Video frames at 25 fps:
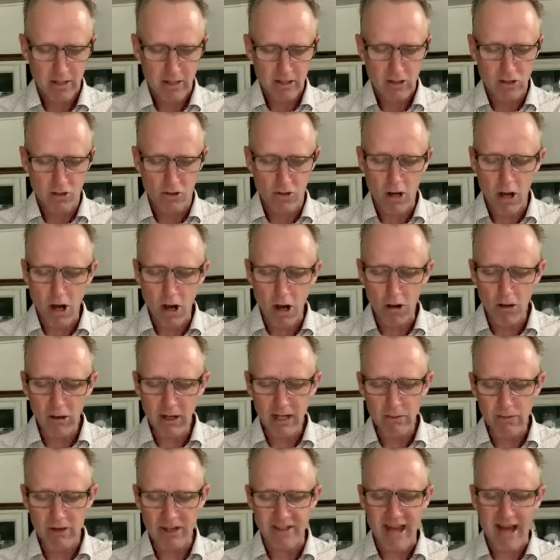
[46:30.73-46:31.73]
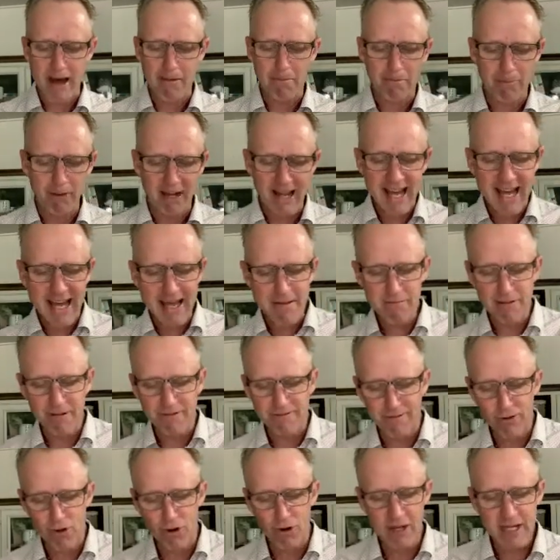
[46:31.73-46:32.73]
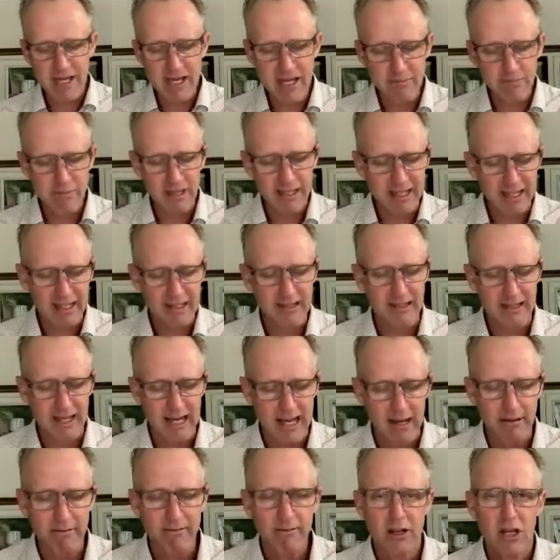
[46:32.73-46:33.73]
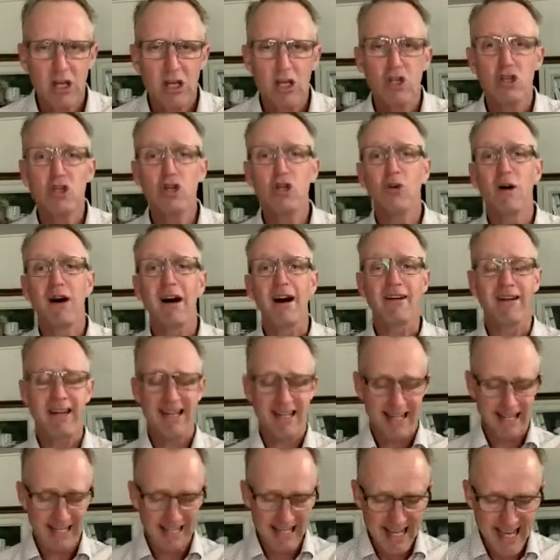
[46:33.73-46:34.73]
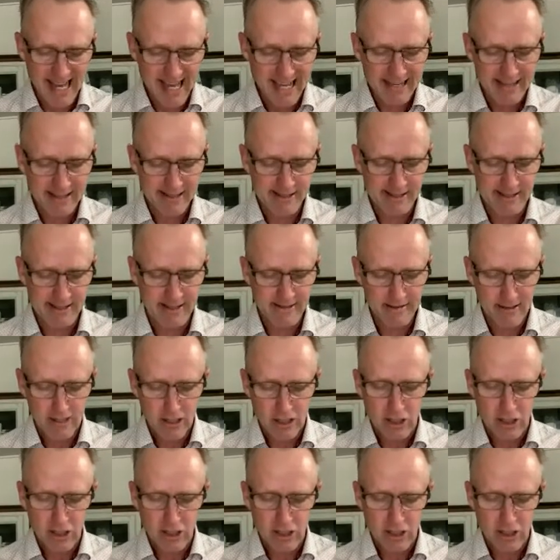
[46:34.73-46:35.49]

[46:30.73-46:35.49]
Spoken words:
You're holy without blame before him in love. You are elect.